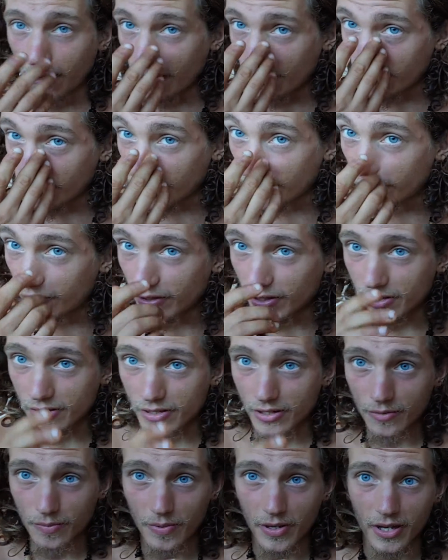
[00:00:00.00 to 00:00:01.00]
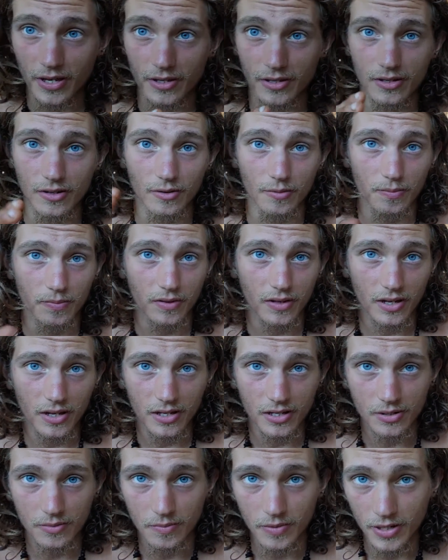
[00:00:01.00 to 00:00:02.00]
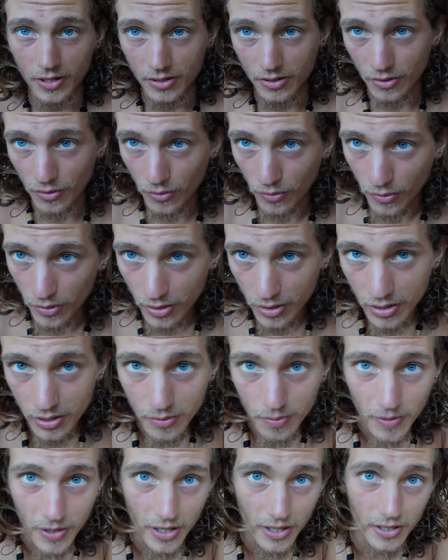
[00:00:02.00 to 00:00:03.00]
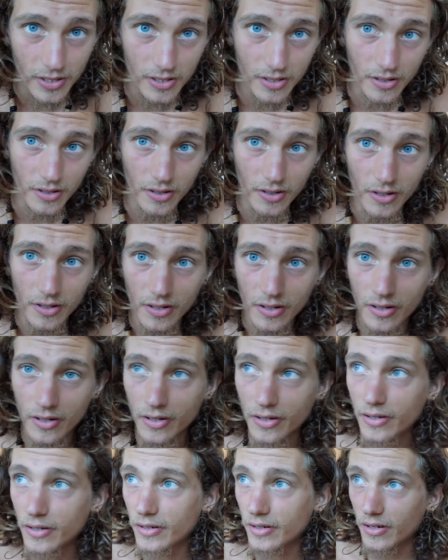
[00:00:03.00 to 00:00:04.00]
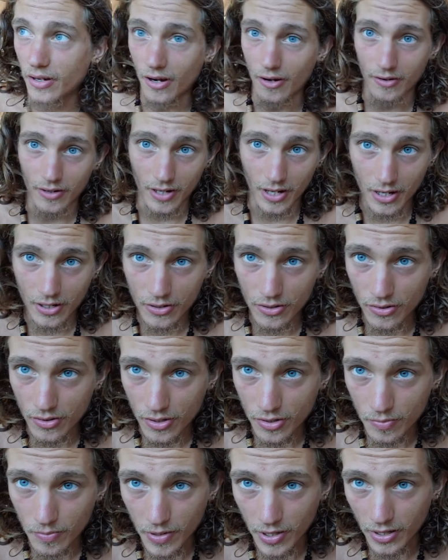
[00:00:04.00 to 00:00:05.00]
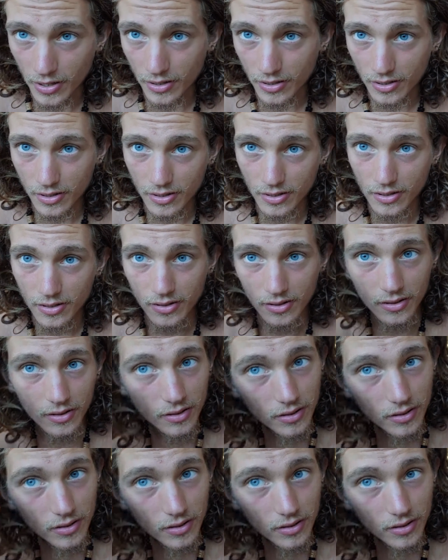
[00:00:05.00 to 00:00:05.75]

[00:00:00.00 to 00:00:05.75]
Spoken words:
our living space, our play space, our work space, our nature space,